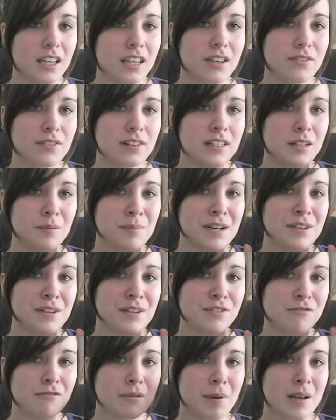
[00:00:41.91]
give a little bit
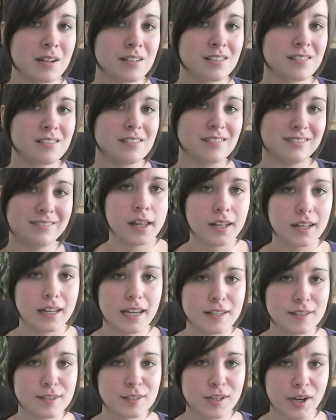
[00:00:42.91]
of a rebuttal
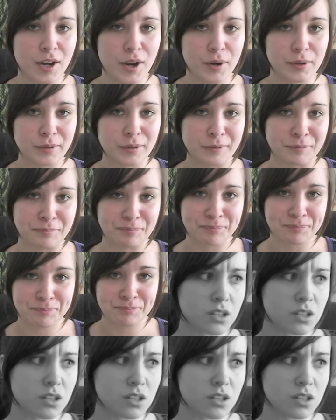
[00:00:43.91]
let's go